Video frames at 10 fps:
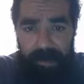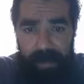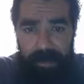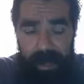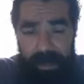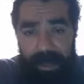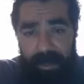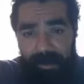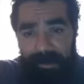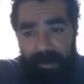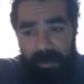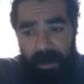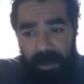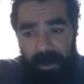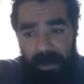fucking, and then
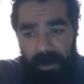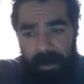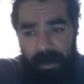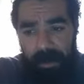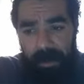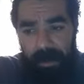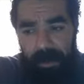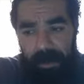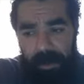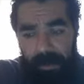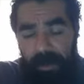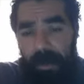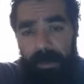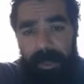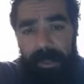uh, the
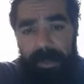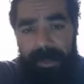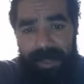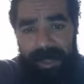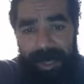Puerto Rico was like,